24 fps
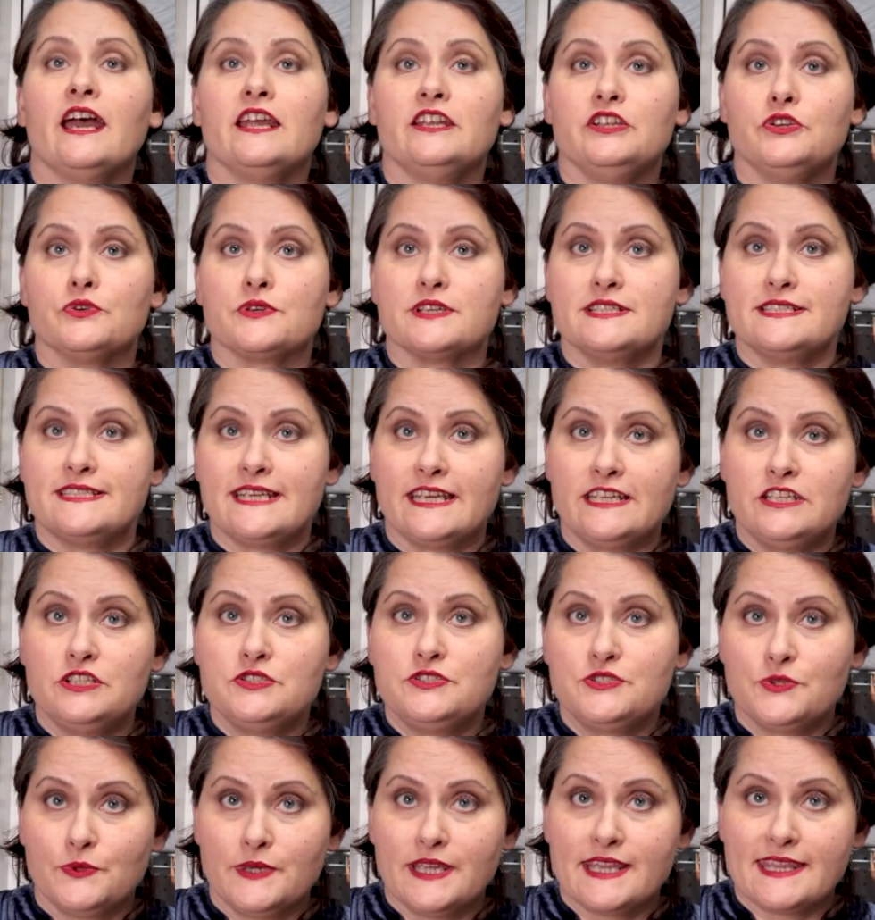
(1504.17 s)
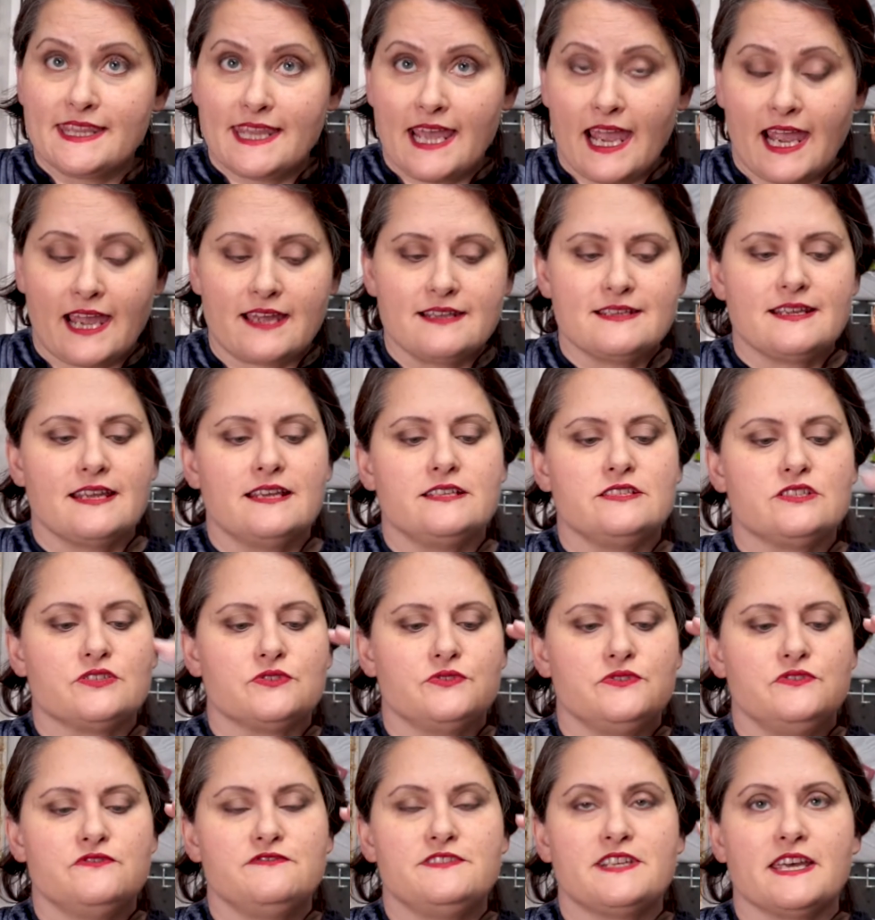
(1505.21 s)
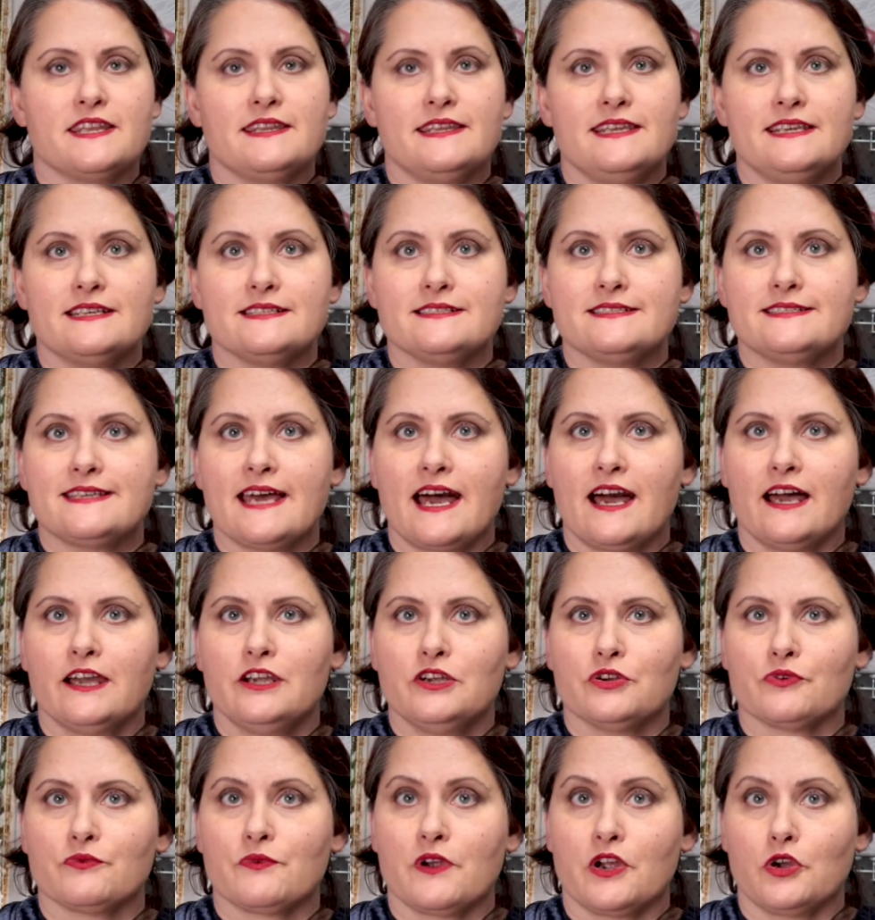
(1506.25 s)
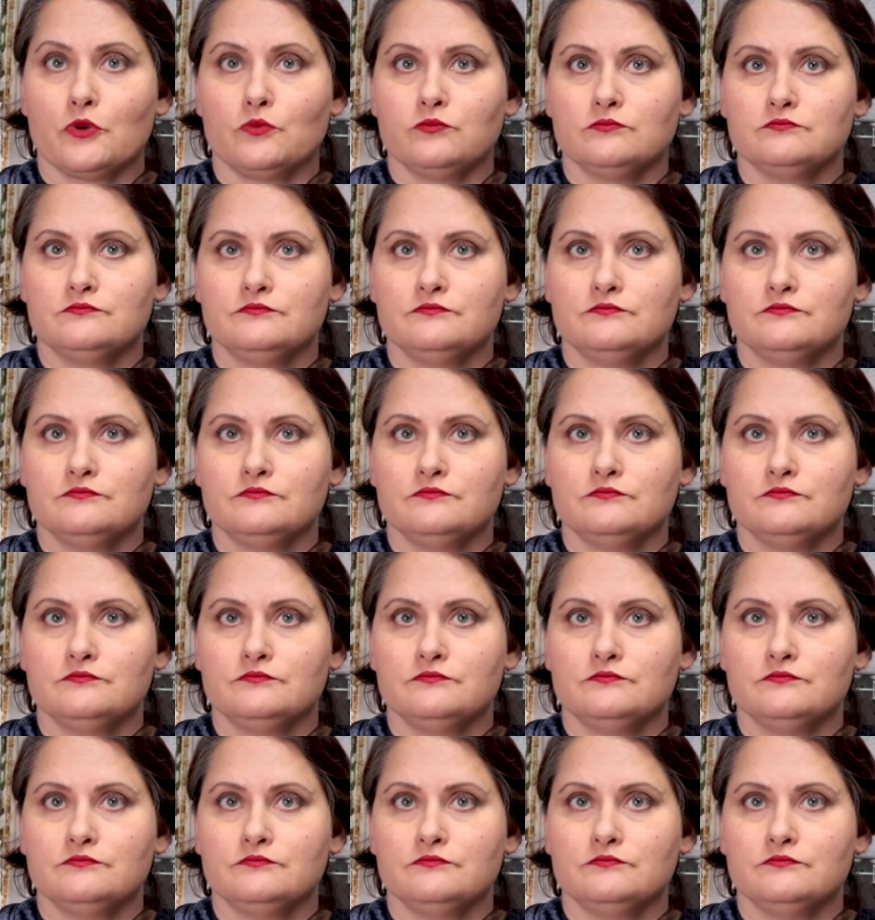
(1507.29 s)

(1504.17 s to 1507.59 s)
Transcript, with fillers: And you continue doing that until you've done the entire row.